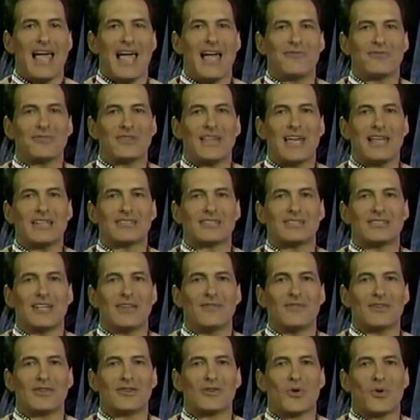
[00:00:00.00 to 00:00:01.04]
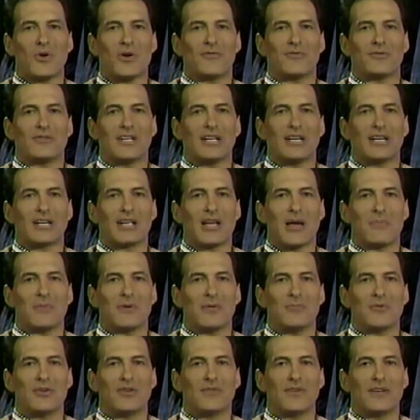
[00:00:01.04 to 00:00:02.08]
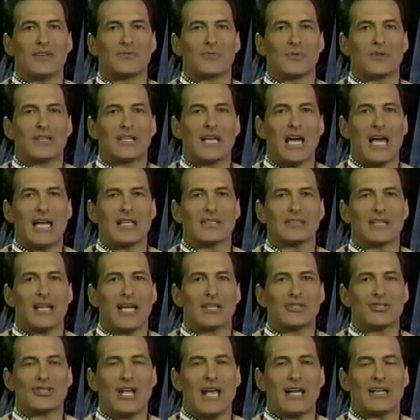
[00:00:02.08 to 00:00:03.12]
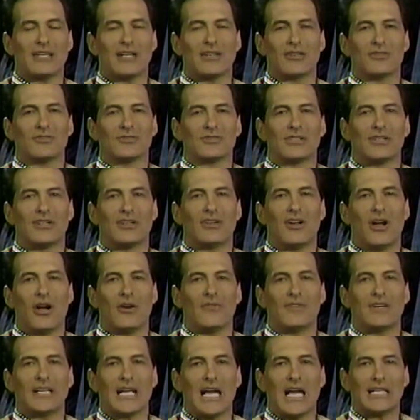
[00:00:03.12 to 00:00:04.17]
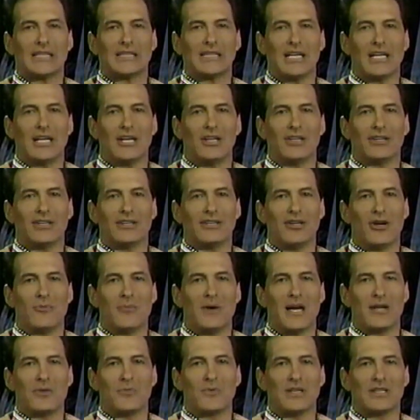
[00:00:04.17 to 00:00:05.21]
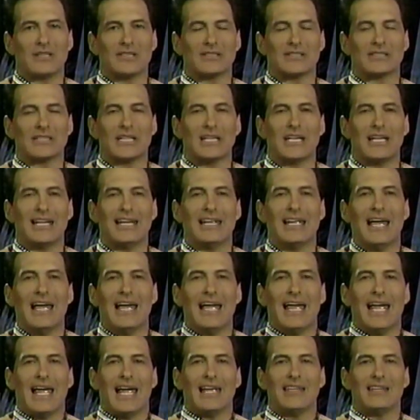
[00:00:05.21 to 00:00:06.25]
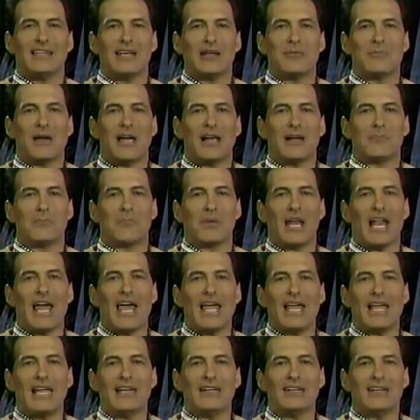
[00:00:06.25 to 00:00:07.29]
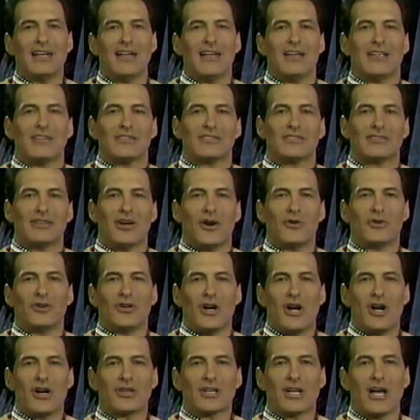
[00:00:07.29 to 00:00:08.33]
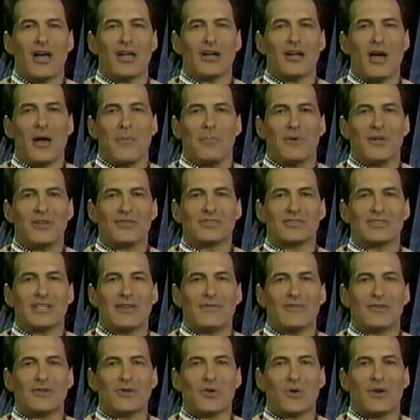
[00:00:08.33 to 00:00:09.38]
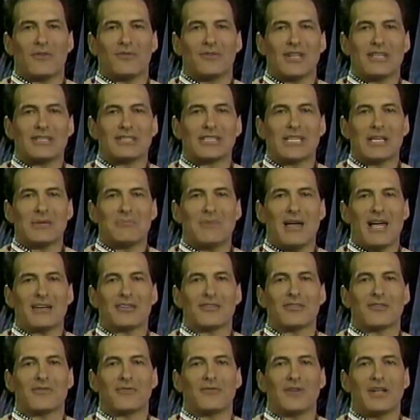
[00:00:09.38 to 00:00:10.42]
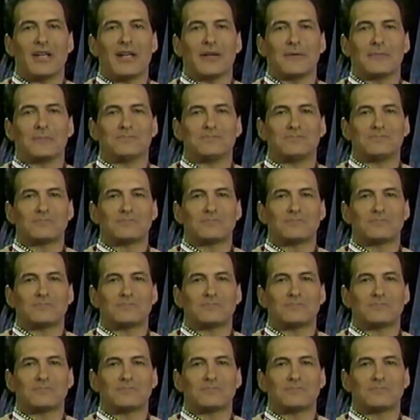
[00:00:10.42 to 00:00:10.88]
after that, Stephen Dorff did a couple of movies with guys like Jack Nicholson and Harvey Keitel that nobody went to see. And then he made Blade. So you're all caught up on Stephen Dorff. Let's get back to the flick.